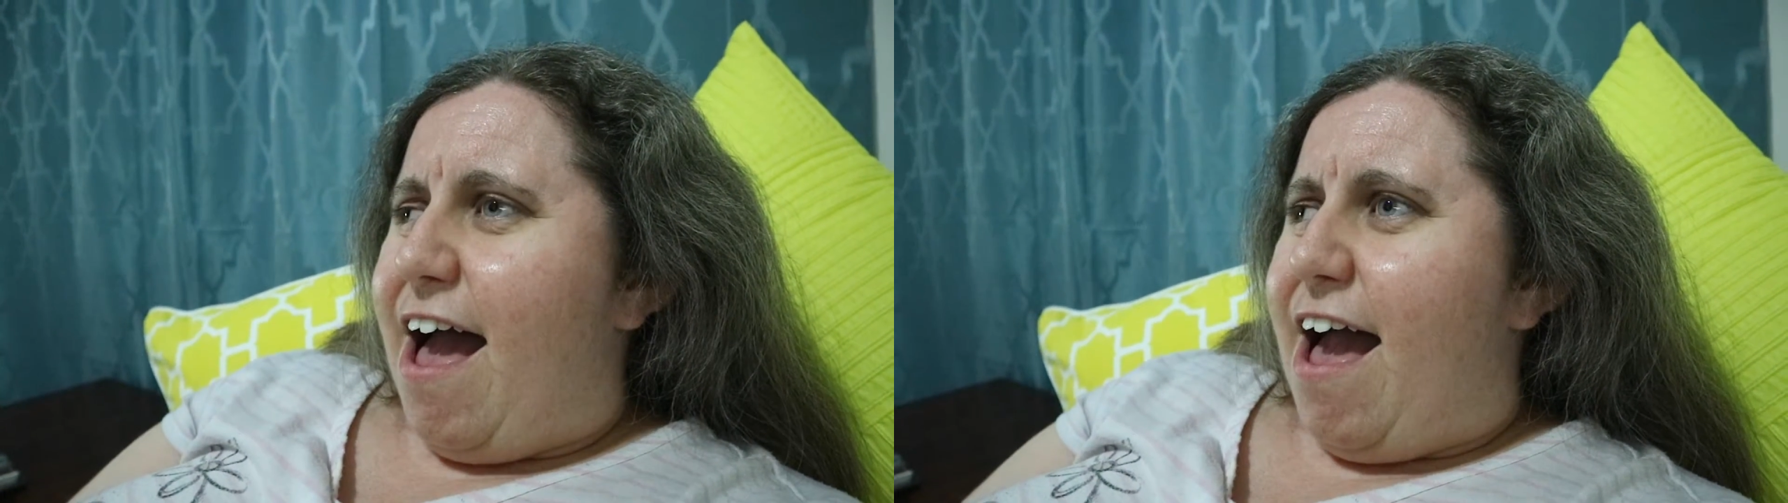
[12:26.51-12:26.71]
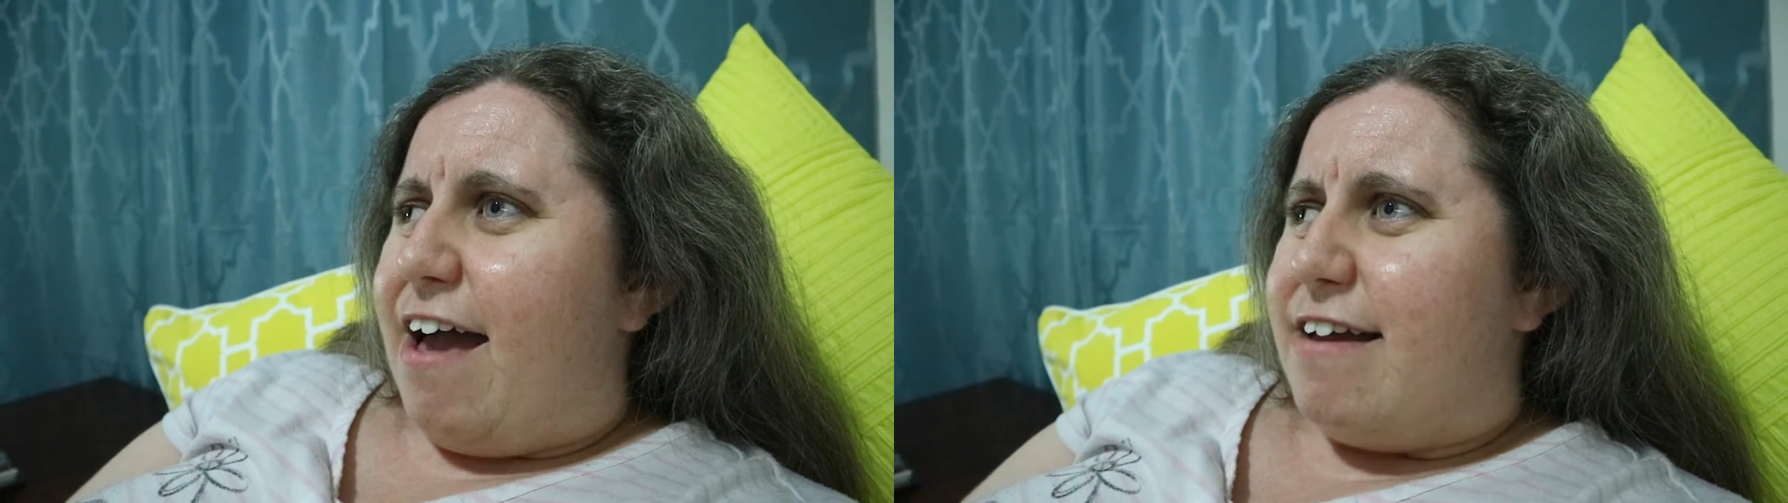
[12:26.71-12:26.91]

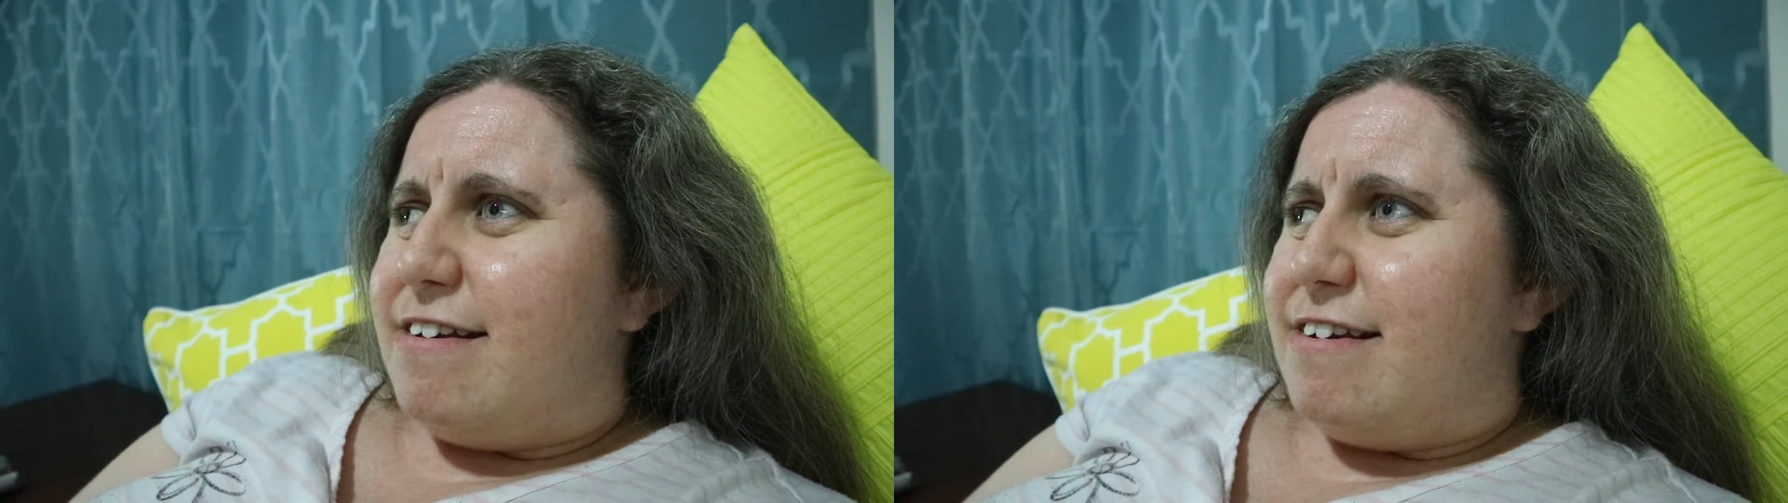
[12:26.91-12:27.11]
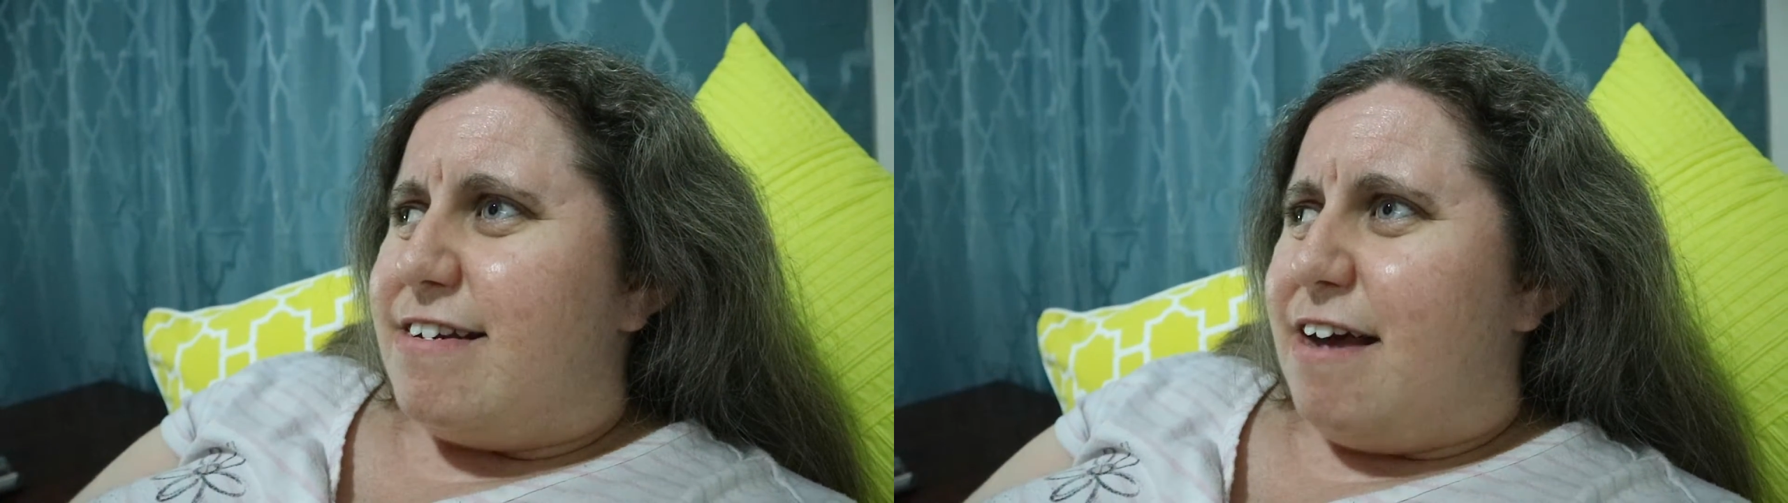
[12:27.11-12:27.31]

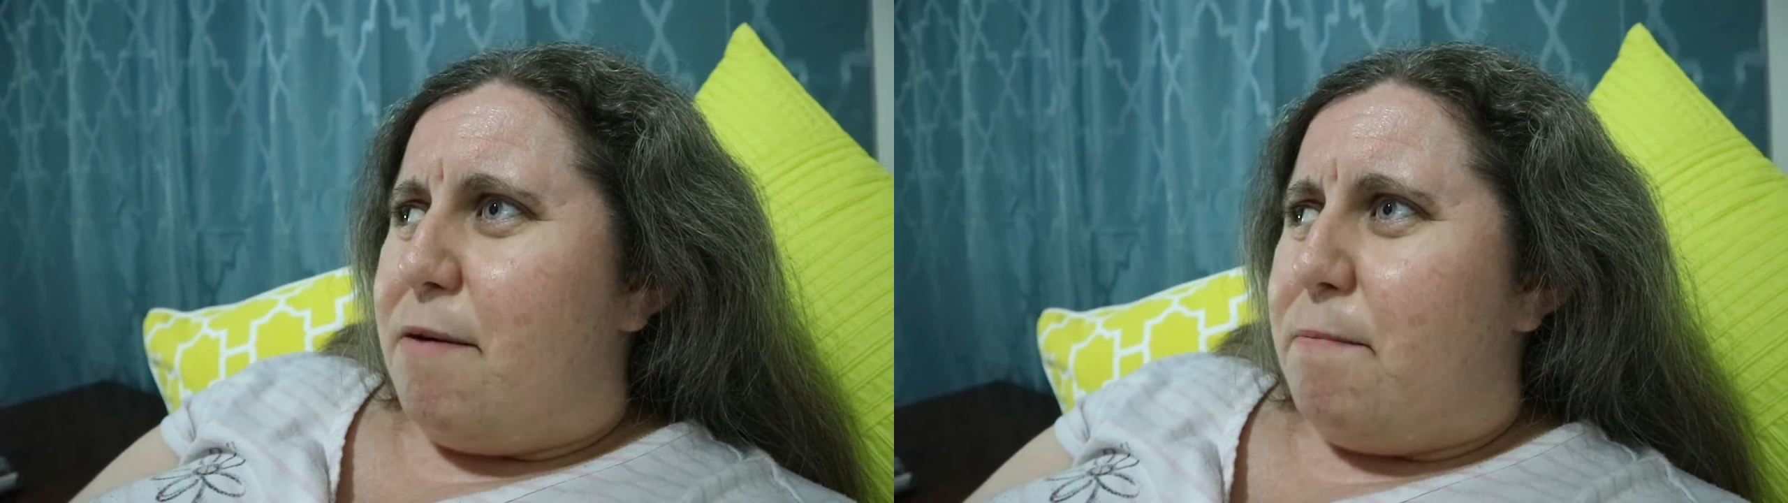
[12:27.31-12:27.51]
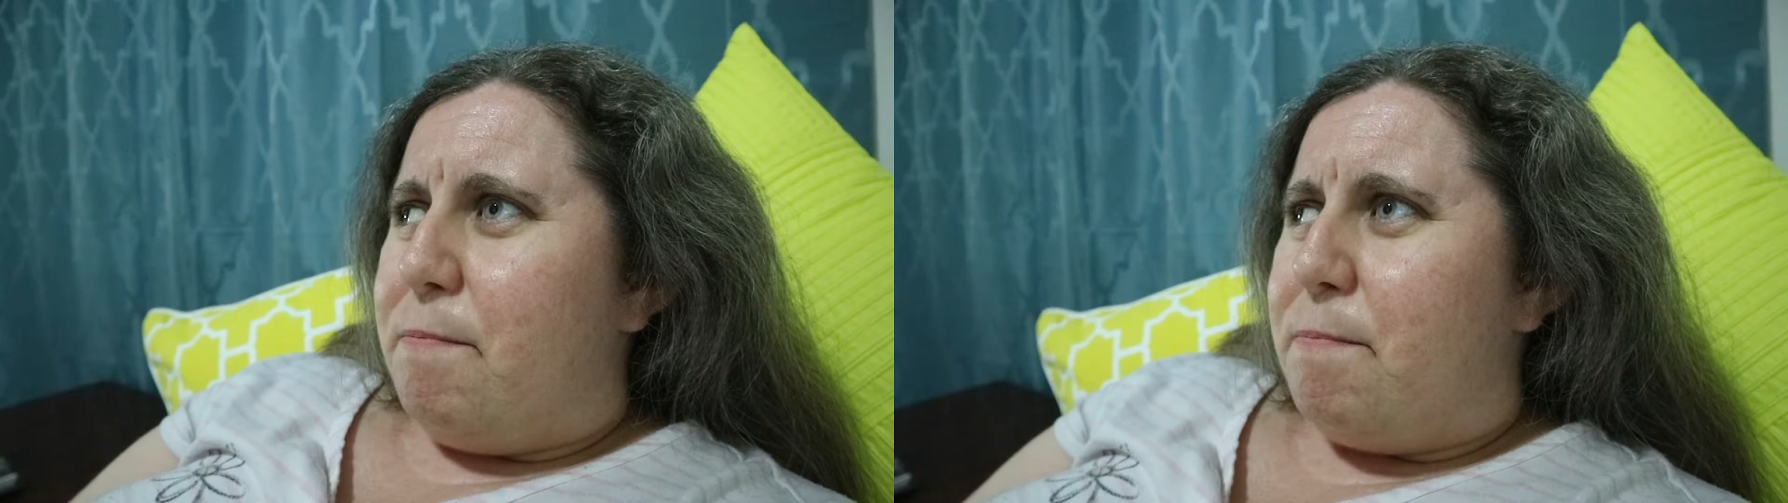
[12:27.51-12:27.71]
and
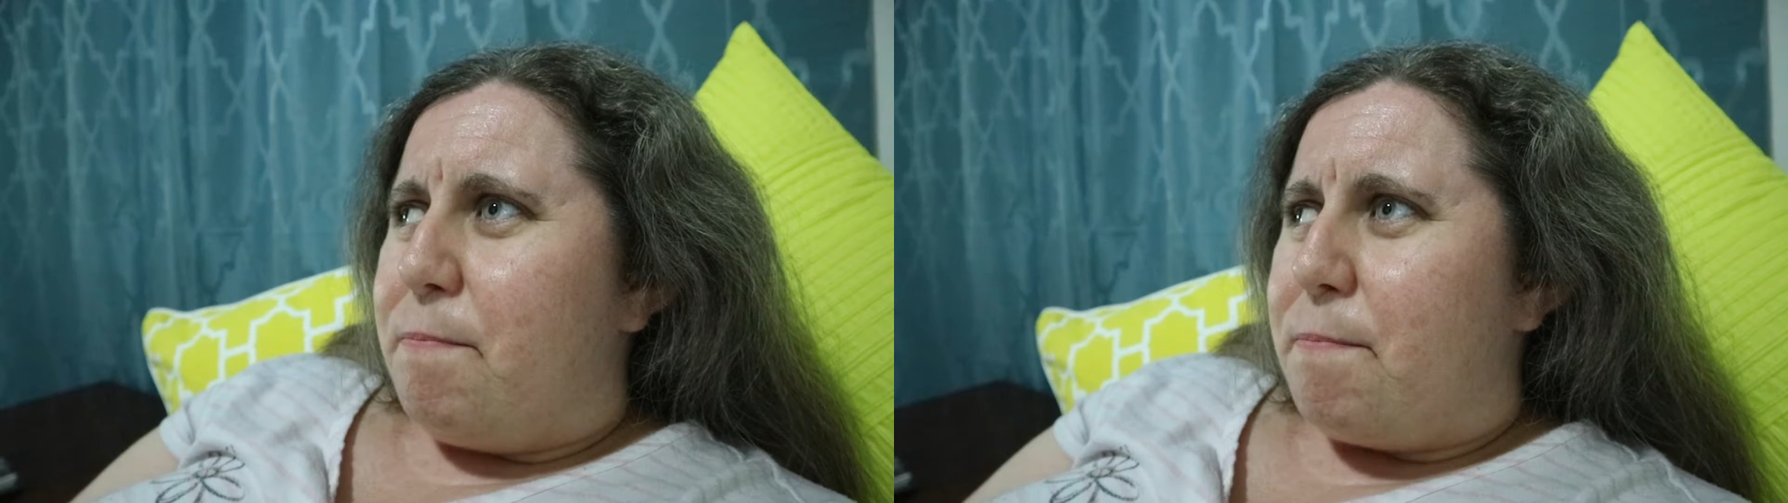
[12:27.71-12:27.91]
I